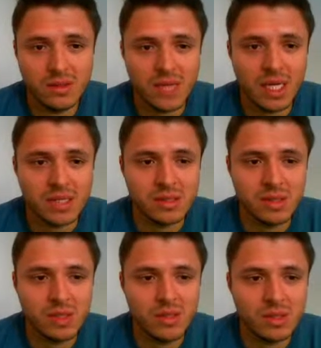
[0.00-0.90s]
Okay, so
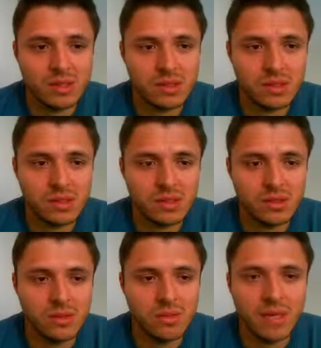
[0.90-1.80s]
he wants to go
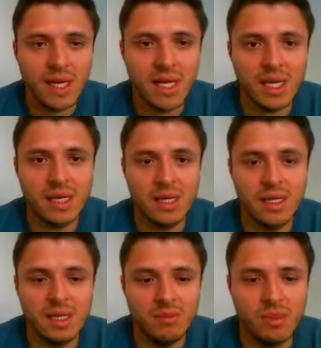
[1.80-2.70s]
to play
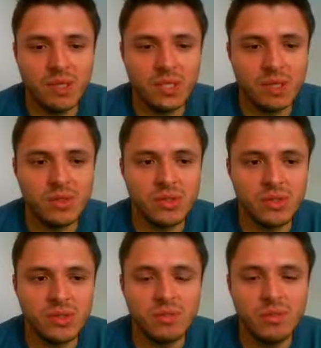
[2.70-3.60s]
bishop
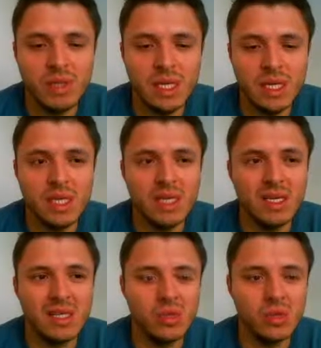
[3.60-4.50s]
to
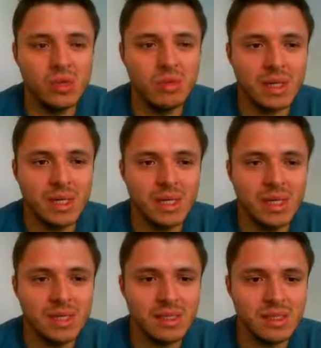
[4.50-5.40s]
b2, but I
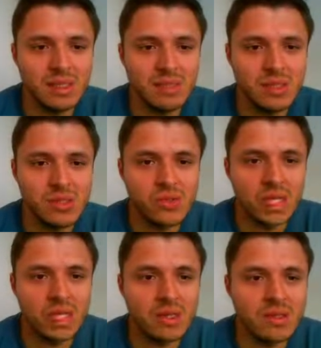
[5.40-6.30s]
think it's a little bit too
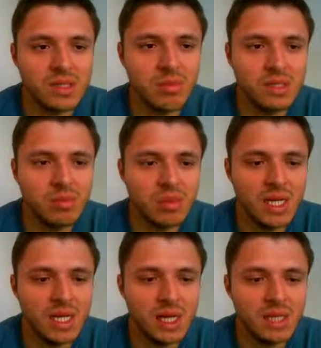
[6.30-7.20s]
late because I'm gonna
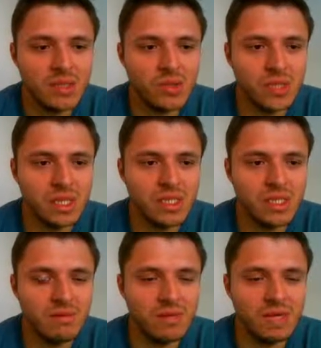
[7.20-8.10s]
play knight to
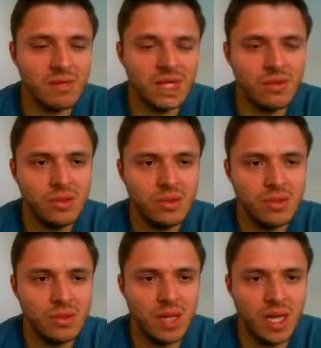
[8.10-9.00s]
h5 now,
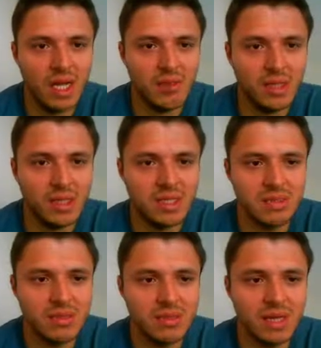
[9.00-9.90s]
and I'm gonna
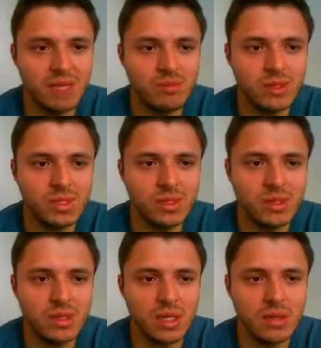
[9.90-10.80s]
simplify the
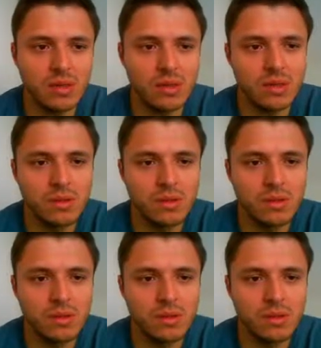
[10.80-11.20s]
position a lot.